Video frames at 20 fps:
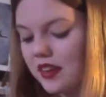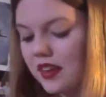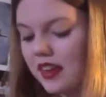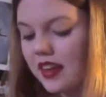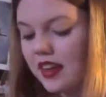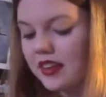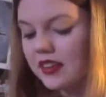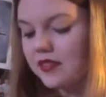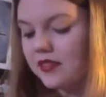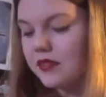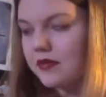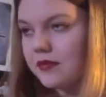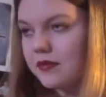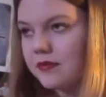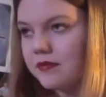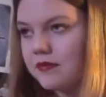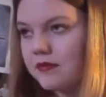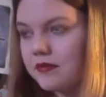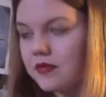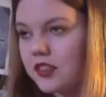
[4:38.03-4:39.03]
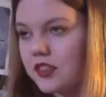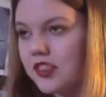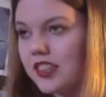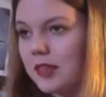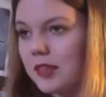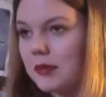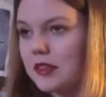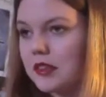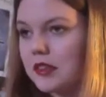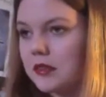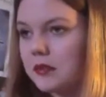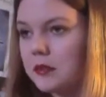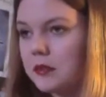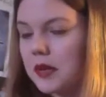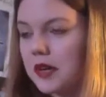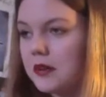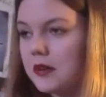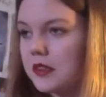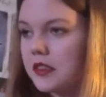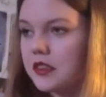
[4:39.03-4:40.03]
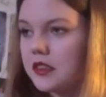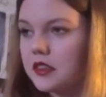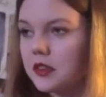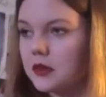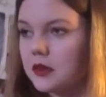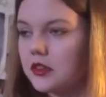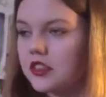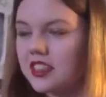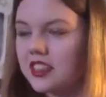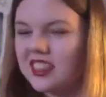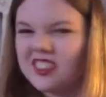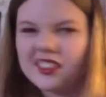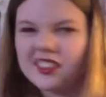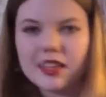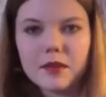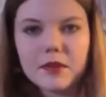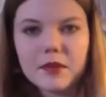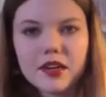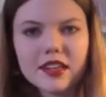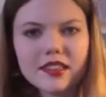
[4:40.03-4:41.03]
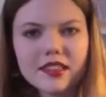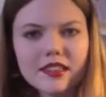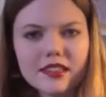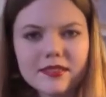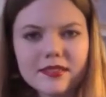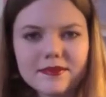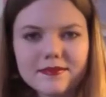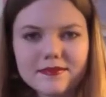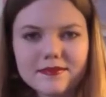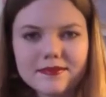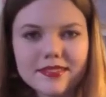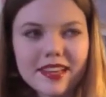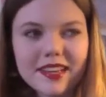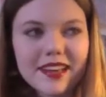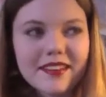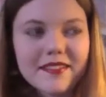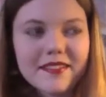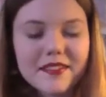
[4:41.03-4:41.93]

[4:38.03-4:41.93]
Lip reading: and if Gemma's parents don't change their minds, yeah,